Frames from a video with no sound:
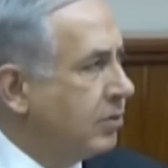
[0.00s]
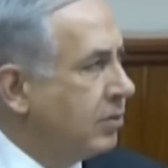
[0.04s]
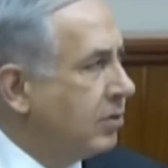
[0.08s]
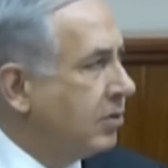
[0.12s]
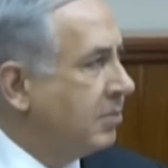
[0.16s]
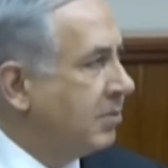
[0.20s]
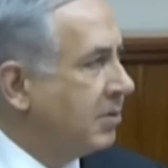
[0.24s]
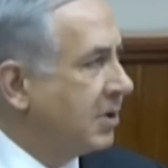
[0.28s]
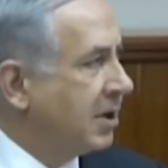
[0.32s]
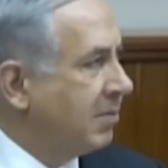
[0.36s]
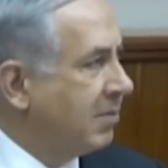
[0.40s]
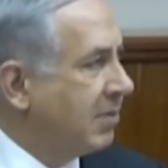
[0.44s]
I would
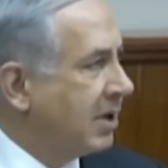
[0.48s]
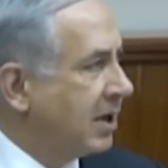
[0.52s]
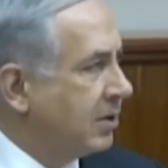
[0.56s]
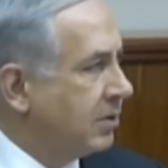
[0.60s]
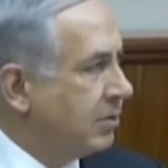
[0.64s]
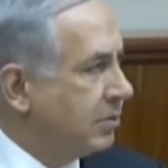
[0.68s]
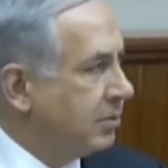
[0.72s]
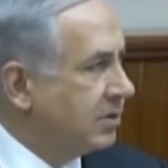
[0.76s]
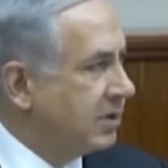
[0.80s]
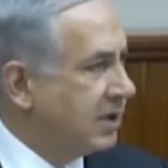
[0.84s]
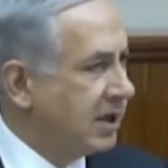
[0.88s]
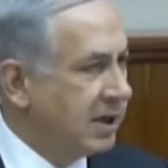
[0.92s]
like to
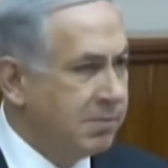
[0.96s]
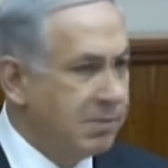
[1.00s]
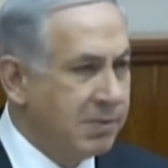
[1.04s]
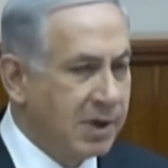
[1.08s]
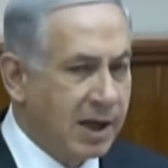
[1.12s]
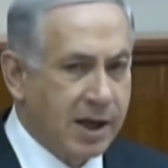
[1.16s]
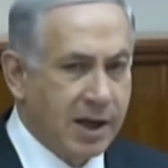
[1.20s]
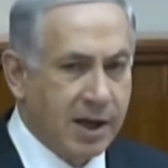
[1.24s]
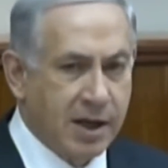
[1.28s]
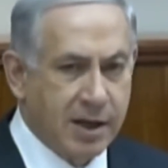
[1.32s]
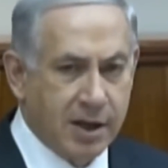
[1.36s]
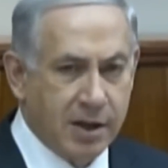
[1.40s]
tell all the
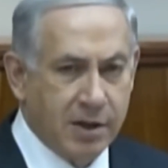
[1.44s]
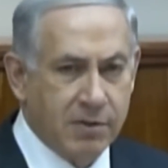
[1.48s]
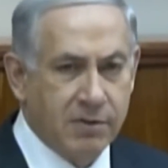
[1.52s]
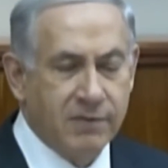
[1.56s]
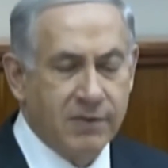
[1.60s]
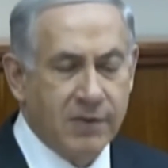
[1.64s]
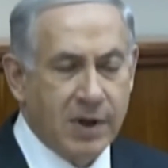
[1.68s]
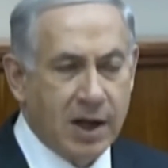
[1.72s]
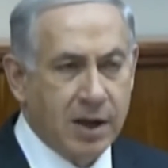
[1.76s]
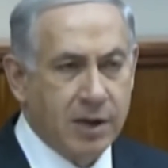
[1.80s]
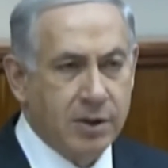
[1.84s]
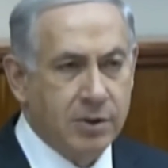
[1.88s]
European
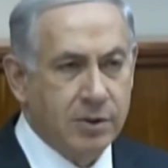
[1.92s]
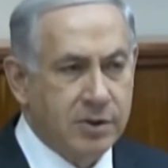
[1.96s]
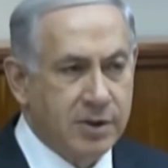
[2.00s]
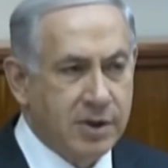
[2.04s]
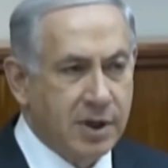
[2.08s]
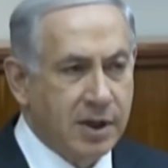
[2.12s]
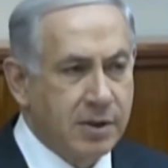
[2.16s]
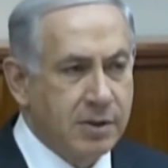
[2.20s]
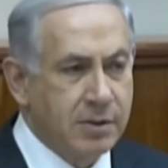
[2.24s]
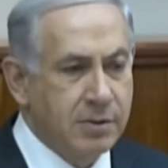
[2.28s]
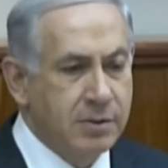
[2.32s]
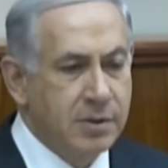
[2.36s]
Jews and
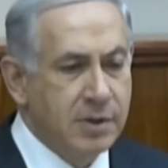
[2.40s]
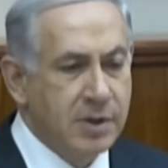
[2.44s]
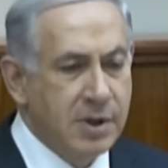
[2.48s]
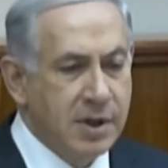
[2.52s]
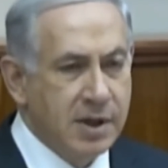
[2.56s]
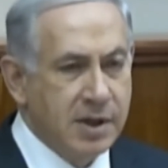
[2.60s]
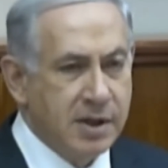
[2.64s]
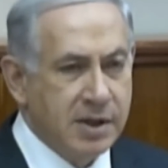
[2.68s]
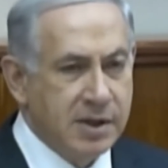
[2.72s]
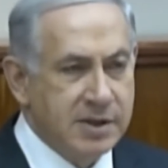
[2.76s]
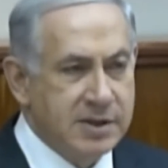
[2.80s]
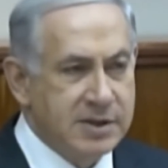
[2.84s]
all Jews
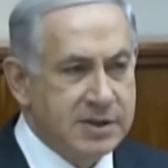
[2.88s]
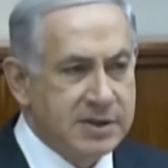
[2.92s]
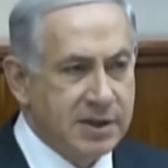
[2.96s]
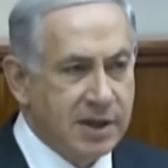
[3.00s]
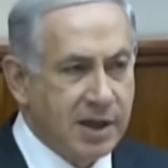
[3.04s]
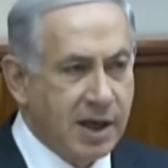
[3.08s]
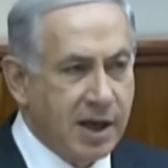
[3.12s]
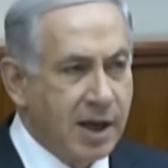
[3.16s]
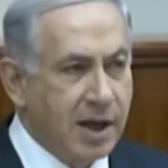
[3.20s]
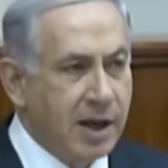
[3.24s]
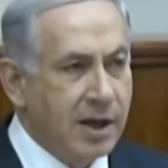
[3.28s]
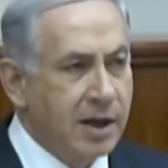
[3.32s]
wherever they
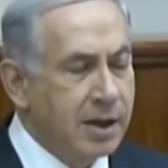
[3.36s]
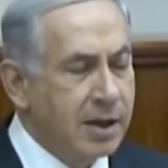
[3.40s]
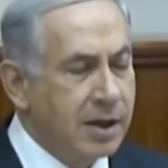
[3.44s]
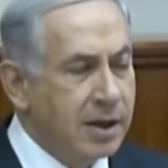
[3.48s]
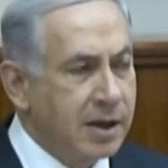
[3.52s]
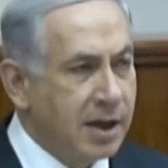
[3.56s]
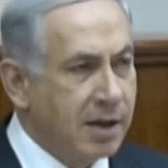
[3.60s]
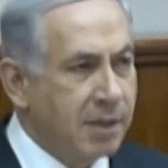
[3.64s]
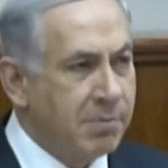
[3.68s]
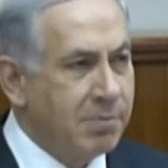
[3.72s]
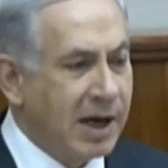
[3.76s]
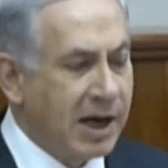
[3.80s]
are,
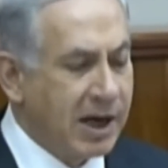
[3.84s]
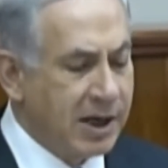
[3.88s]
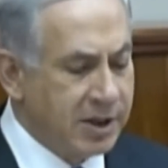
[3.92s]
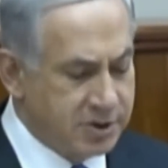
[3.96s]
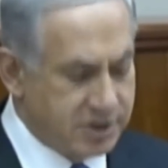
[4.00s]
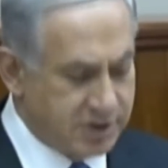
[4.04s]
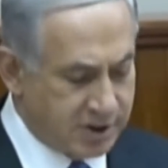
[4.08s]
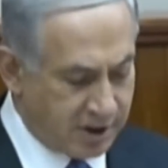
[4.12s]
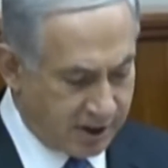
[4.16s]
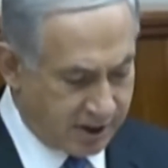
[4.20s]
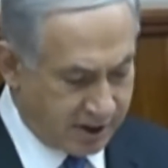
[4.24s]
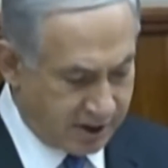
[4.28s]

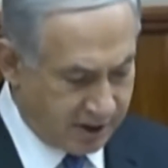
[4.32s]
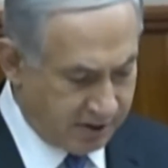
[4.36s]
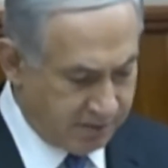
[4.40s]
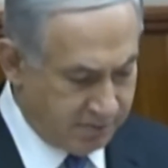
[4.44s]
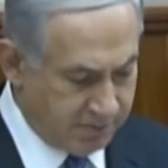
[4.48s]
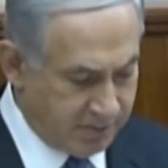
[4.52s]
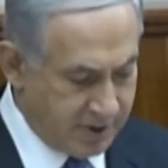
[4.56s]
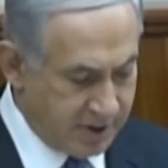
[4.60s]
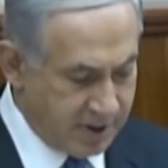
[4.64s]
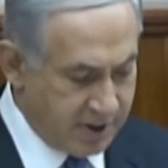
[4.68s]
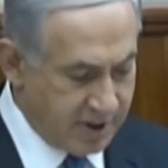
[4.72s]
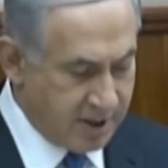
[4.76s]
Israel is the
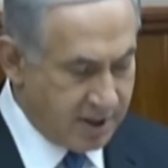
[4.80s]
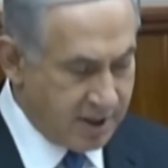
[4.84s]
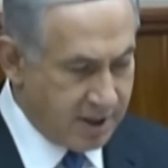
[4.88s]
home